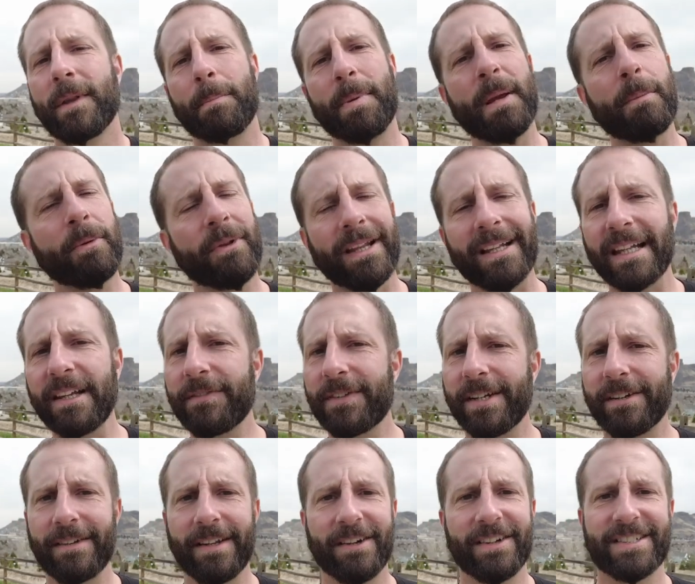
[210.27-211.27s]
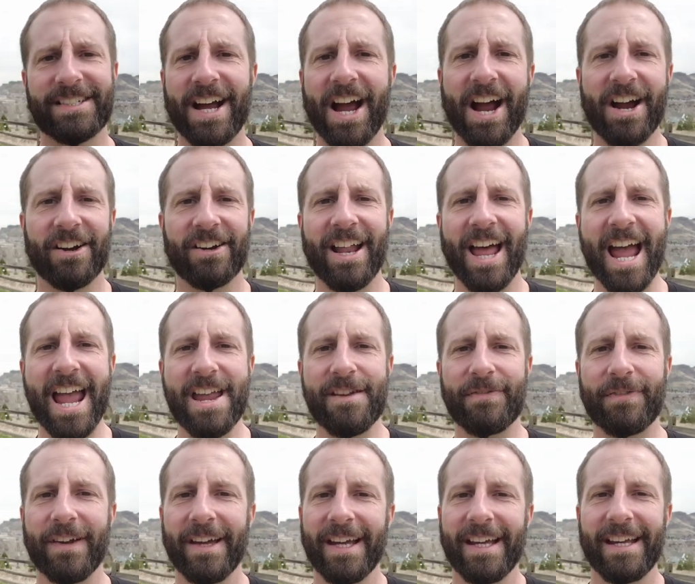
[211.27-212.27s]
the people that lived here their entire
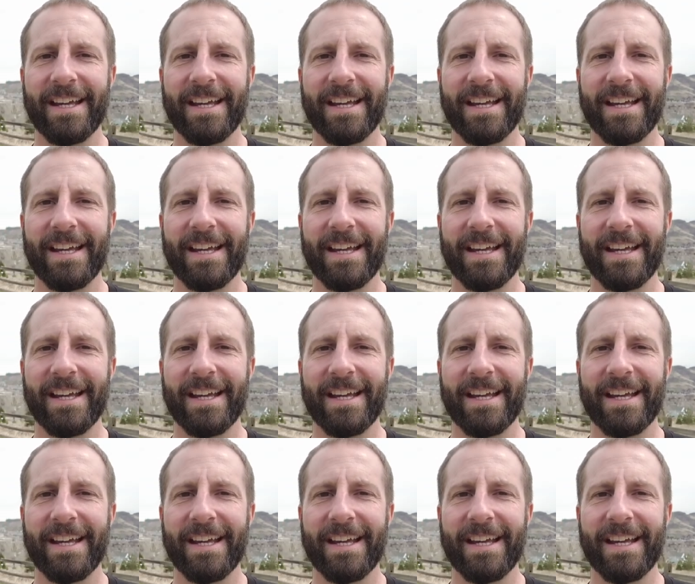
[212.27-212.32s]
life,